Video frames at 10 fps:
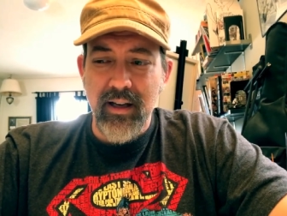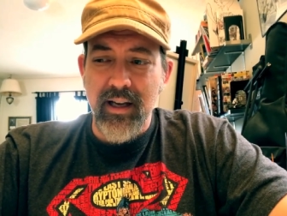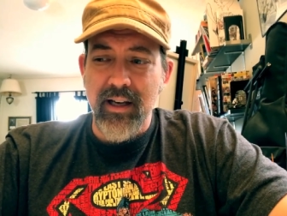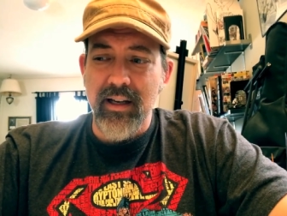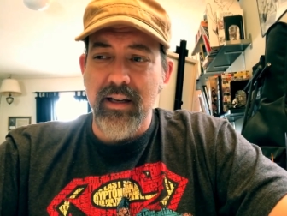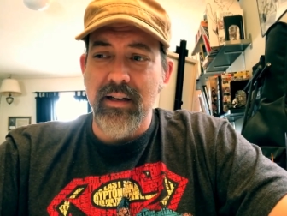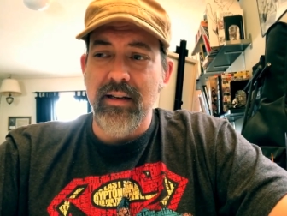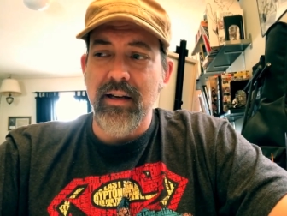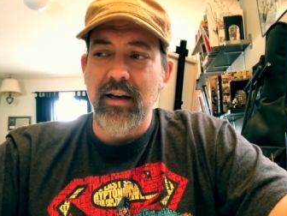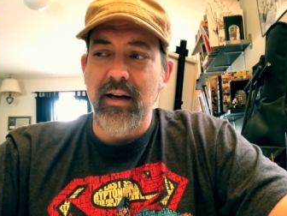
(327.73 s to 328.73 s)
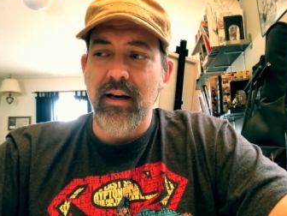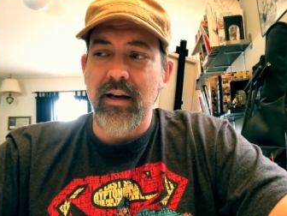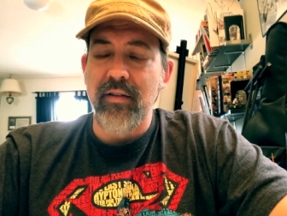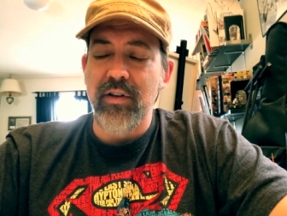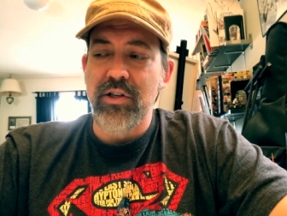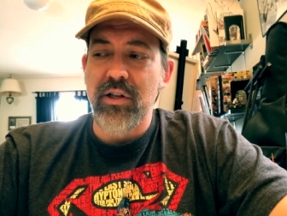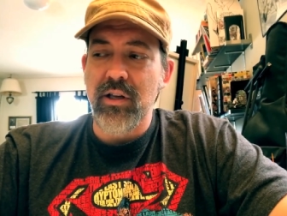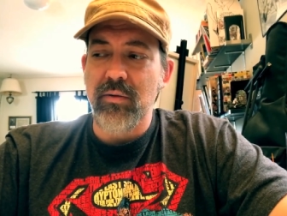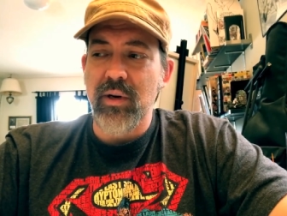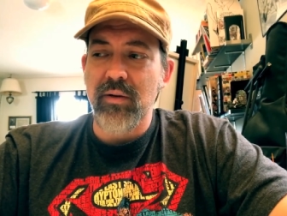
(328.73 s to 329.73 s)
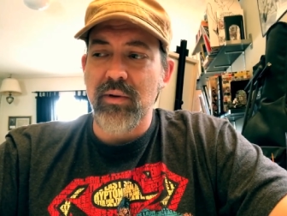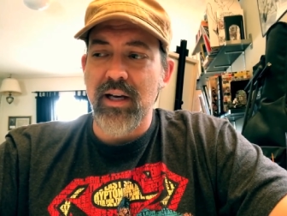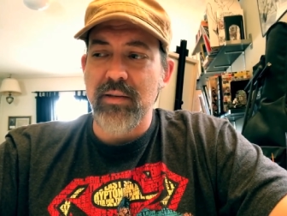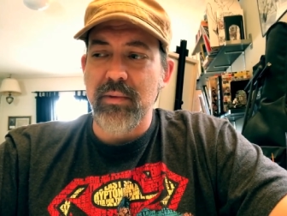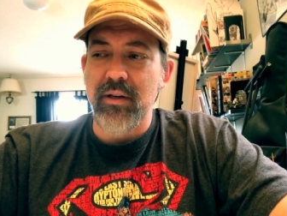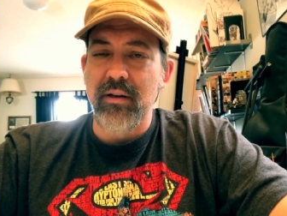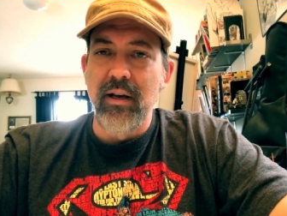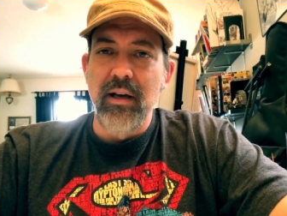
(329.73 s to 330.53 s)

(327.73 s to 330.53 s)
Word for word: and uh, eventually Rick would ask me to